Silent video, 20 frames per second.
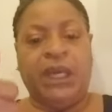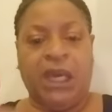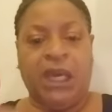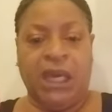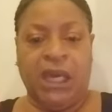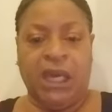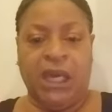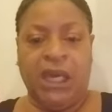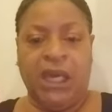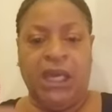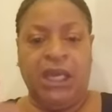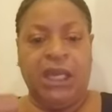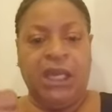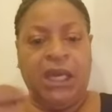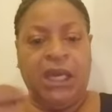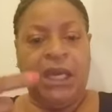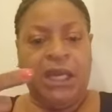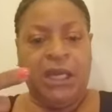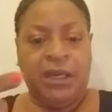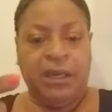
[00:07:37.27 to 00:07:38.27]
8,
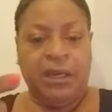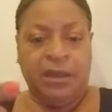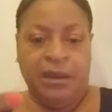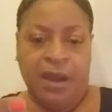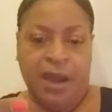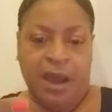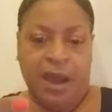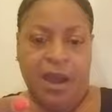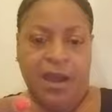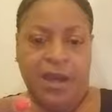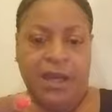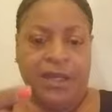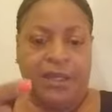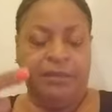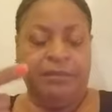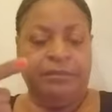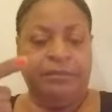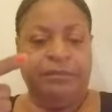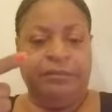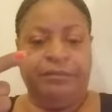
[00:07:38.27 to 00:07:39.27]

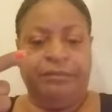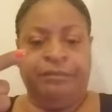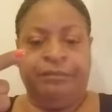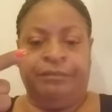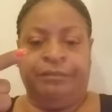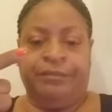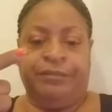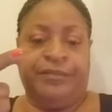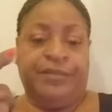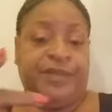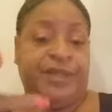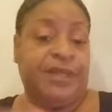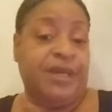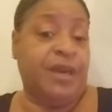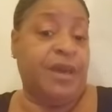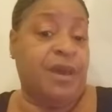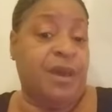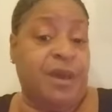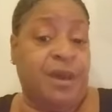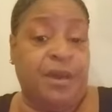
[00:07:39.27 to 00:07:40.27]
9,
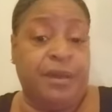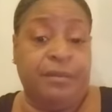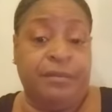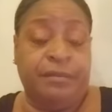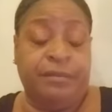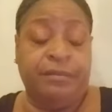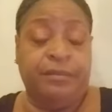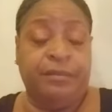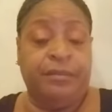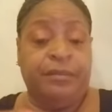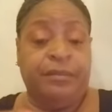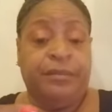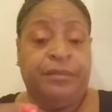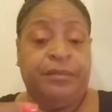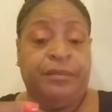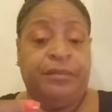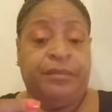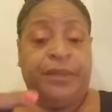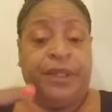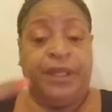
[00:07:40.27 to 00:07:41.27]
10,
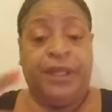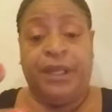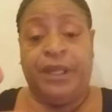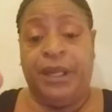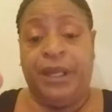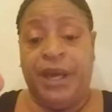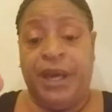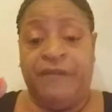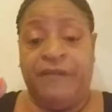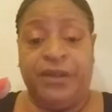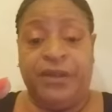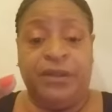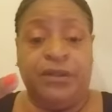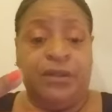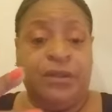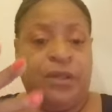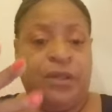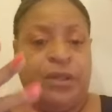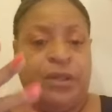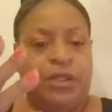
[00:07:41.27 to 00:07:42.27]
11,
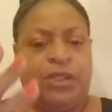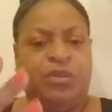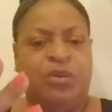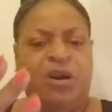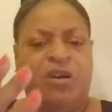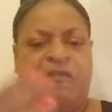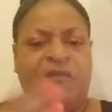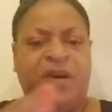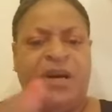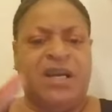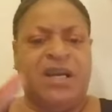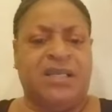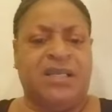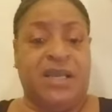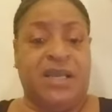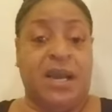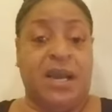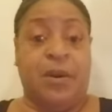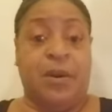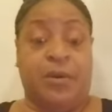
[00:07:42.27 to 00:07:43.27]
$12
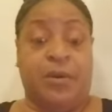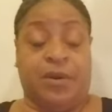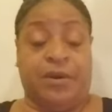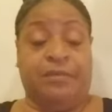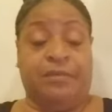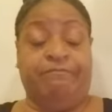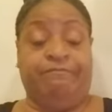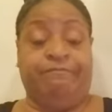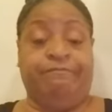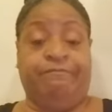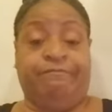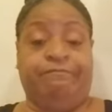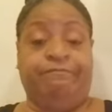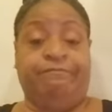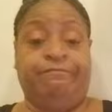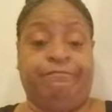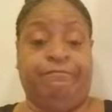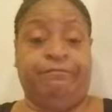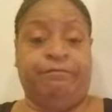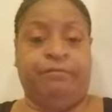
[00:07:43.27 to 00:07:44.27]
an hour.
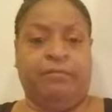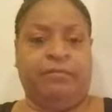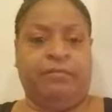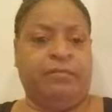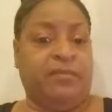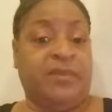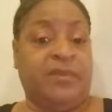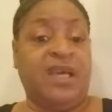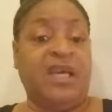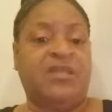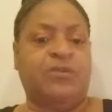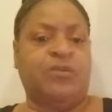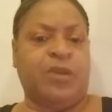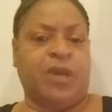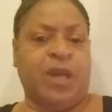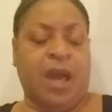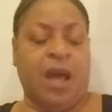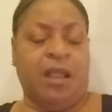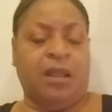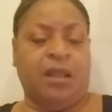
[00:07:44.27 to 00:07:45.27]
That's
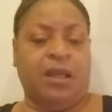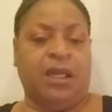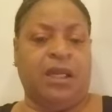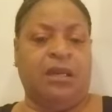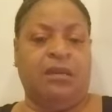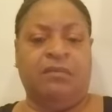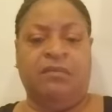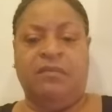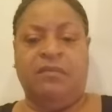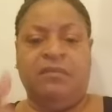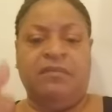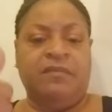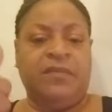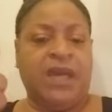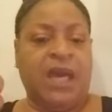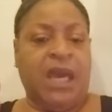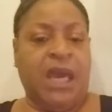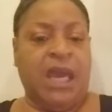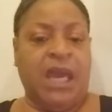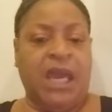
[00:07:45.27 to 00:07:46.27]
reality.
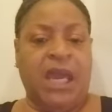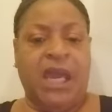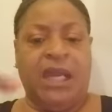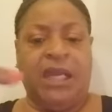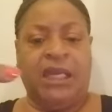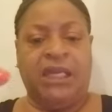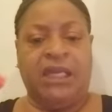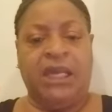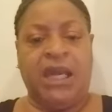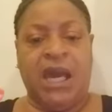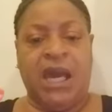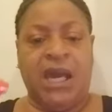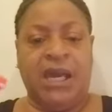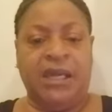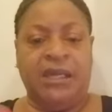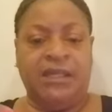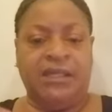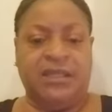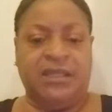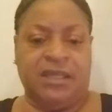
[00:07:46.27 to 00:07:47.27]
8,
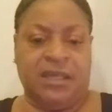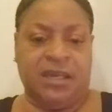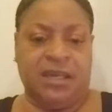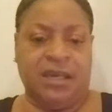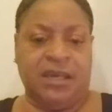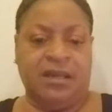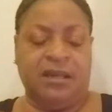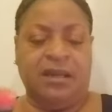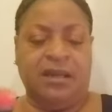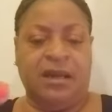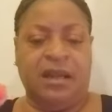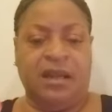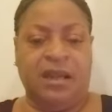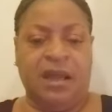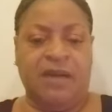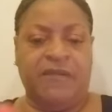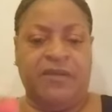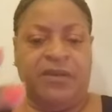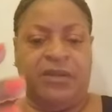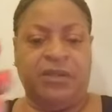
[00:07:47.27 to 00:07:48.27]
9, 10,
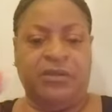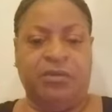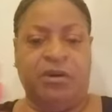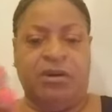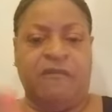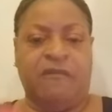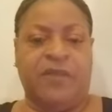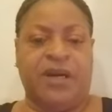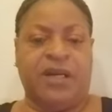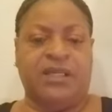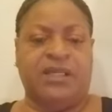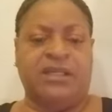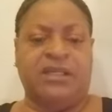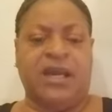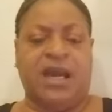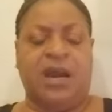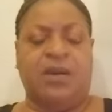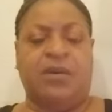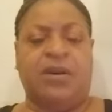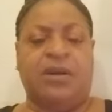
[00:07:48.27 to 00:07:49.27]
11, $12 an
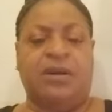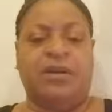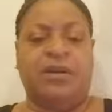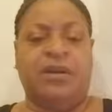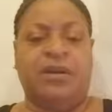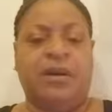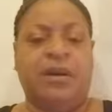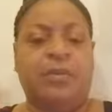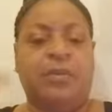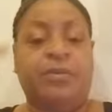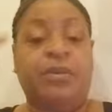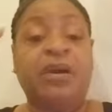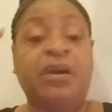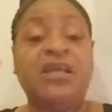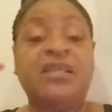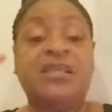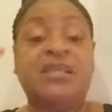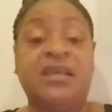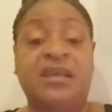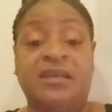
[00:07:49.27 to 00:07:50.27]
hour.
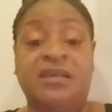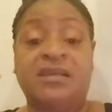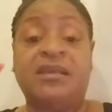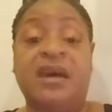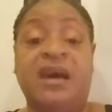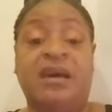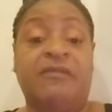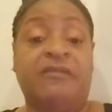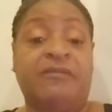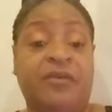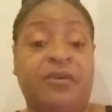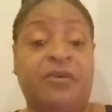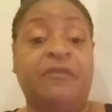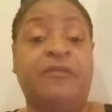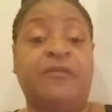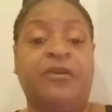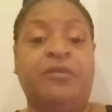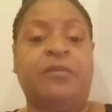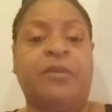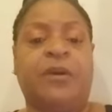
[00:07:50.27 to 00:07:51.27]
Process that for a
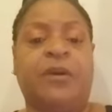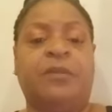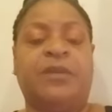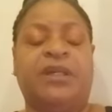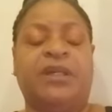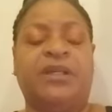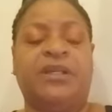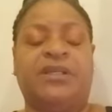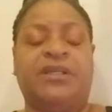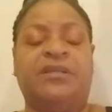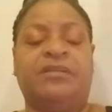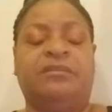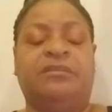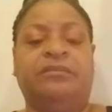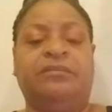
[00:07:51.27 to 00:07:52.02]
few moments.